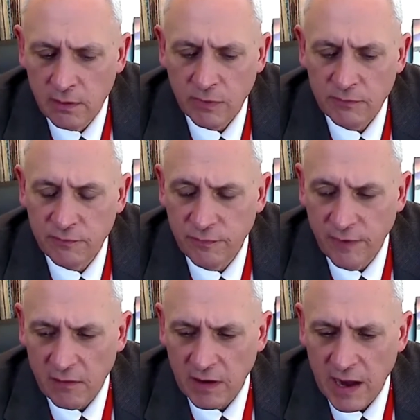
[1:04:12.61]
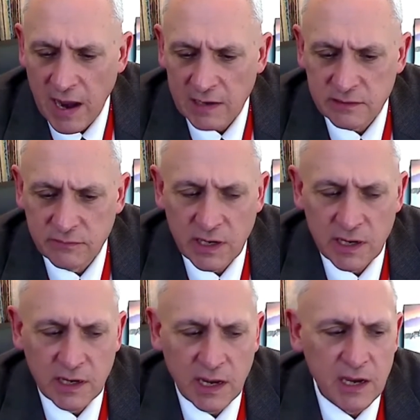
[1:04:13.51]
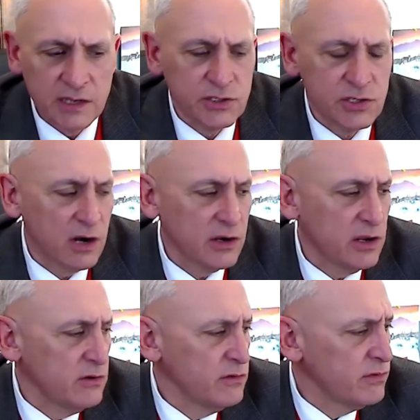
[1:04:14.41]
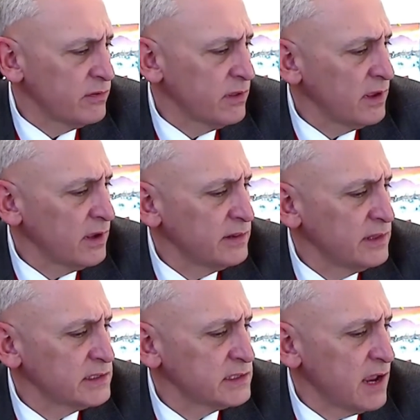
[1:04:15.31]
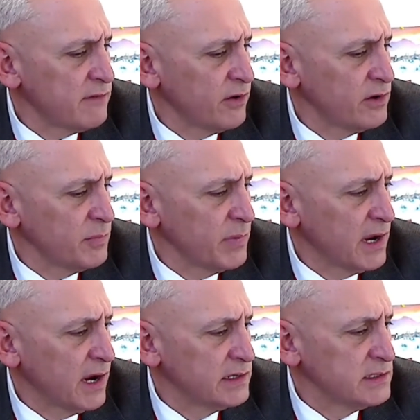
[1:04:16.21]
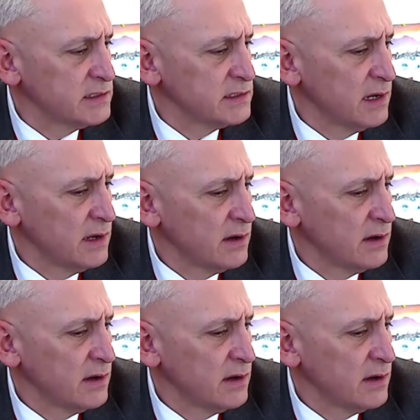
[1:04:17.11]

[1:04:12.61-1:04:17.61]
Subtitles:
We very actively engaged our youth in this effort, because